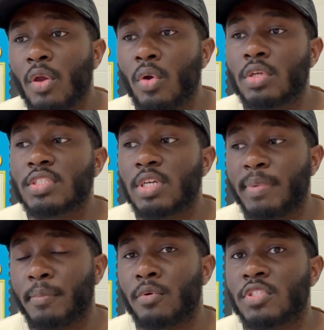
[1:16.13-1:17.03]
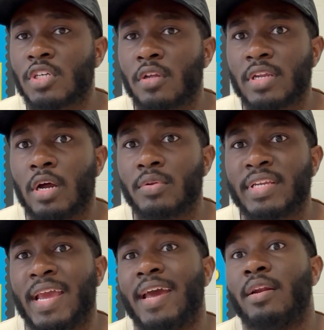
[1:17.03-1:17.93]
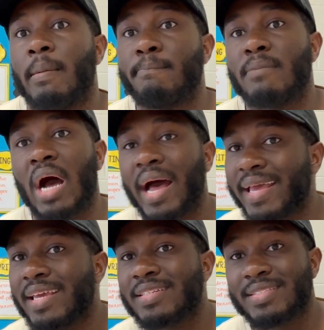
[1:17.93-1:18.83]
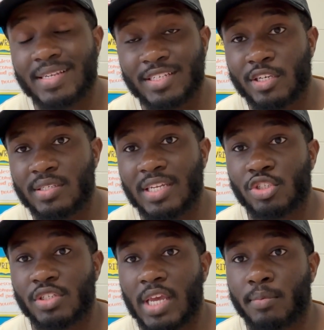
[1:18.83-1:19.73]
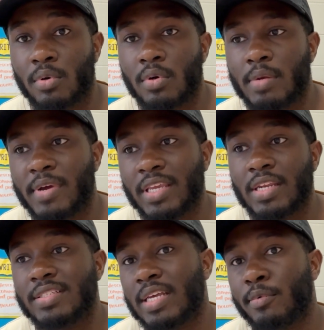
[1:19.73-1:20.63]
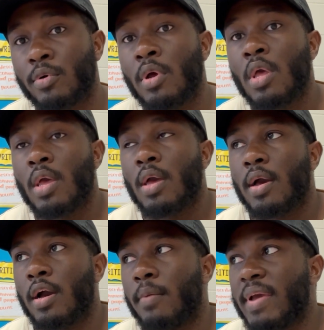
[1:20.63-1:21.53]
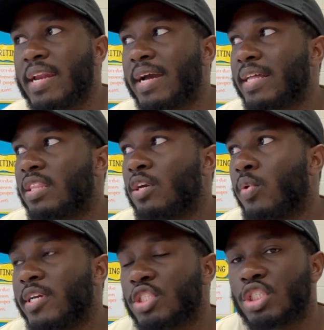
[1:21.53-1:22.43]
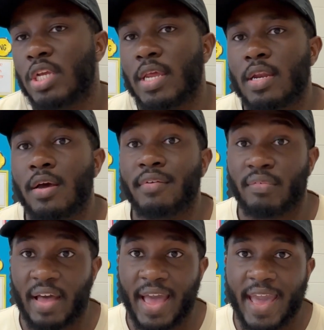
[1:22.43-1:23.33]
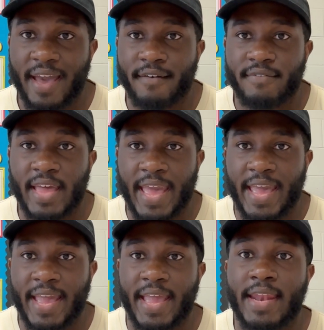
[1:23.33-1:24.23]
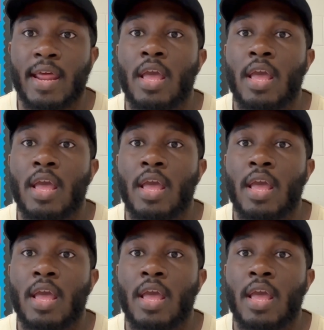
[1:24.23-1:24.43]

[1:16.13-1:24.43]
Some people saw that I only had my teacher table and my kidney table, and I got the question of if I have an